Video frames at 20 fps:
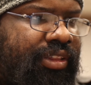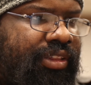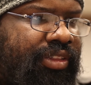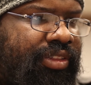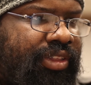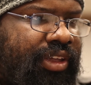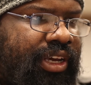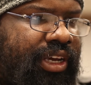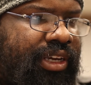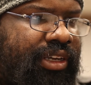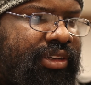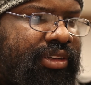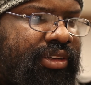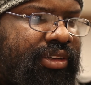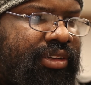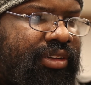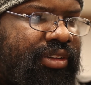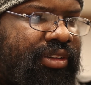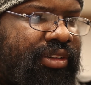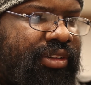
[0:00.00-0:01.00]
That
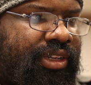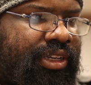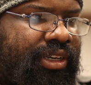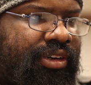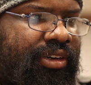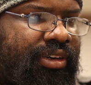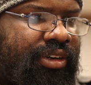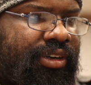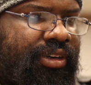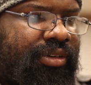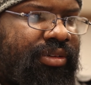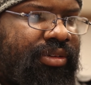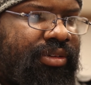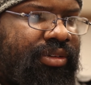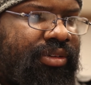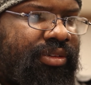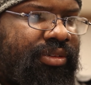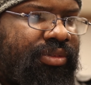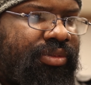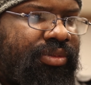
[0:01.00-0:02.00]
there
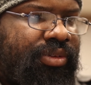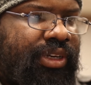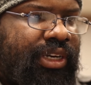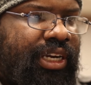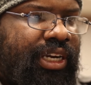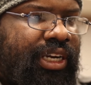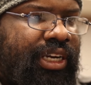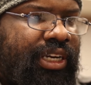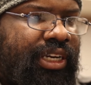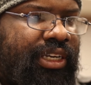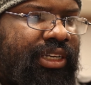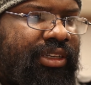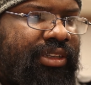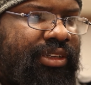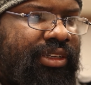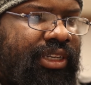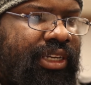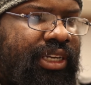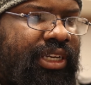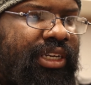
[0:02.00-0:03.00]
are what I
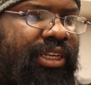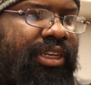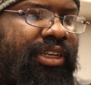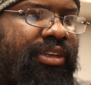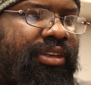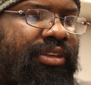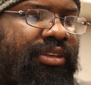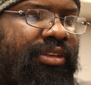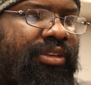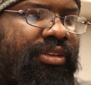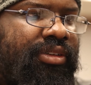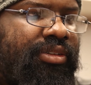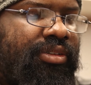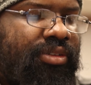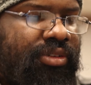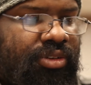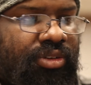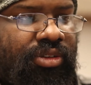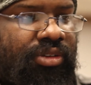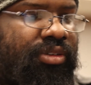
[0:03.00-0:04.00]
and
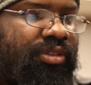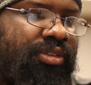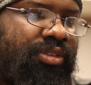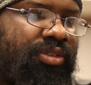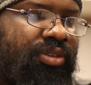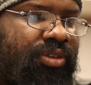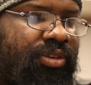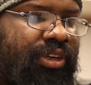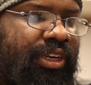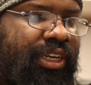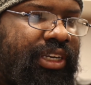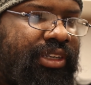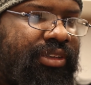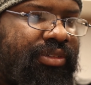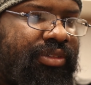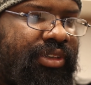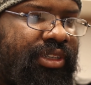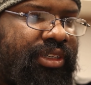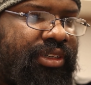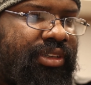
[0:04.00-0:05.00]
or
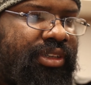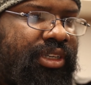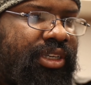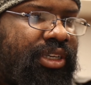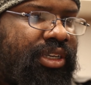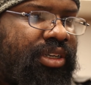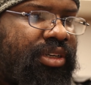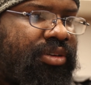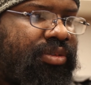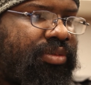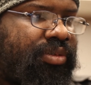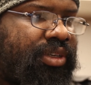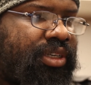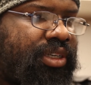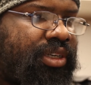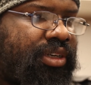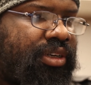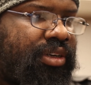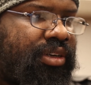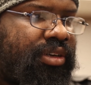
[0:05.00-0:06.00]
anyone would
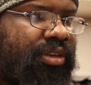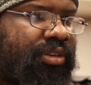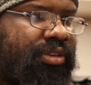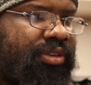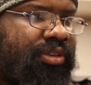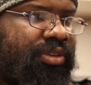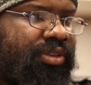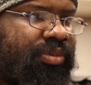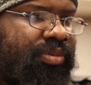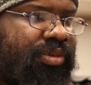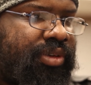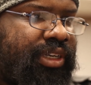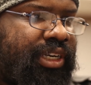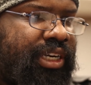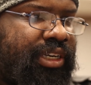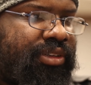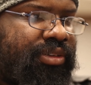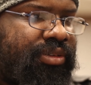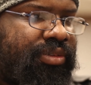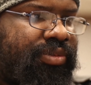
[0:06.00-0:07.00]
call
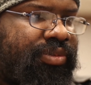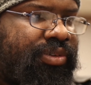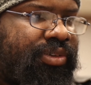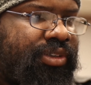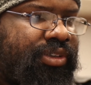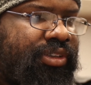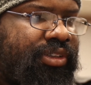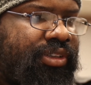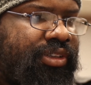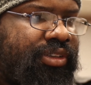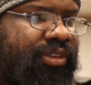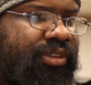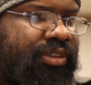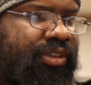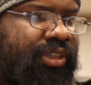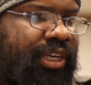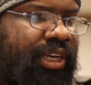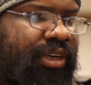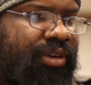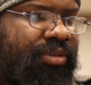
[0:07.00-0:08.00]
supernatural
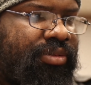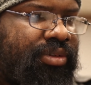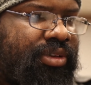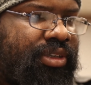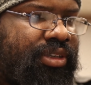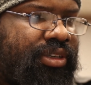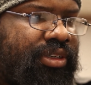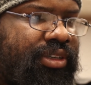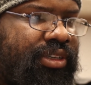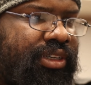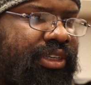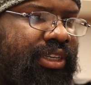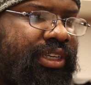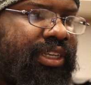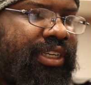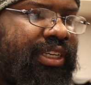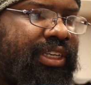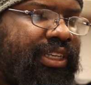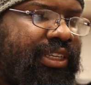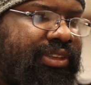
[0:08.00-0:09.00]
forces at work
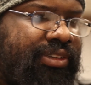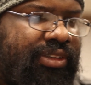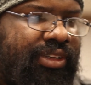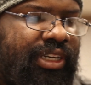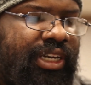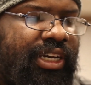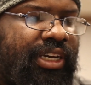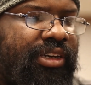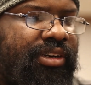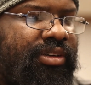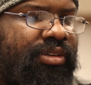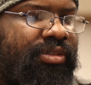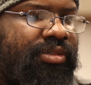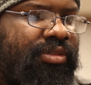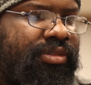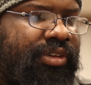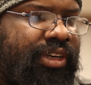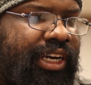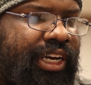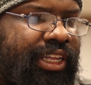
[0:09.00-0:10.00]
is now,
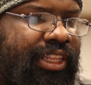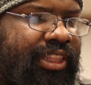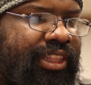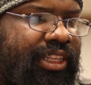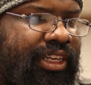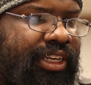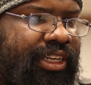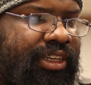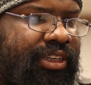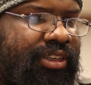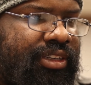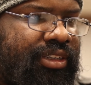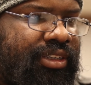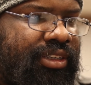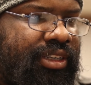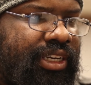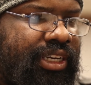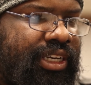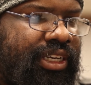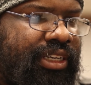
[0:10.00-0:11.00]
I think,
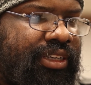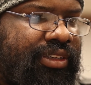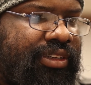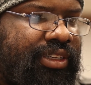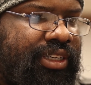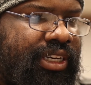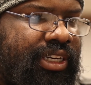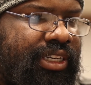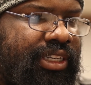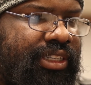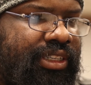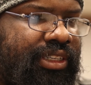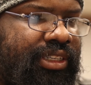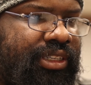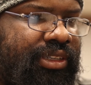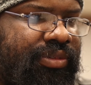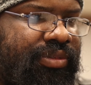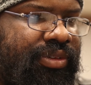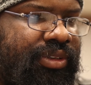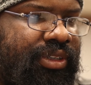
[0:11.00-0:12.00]
a
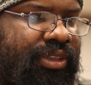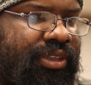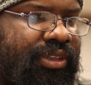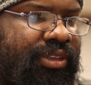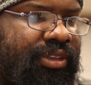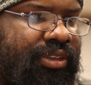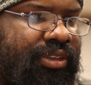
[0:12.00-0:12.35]
scientifically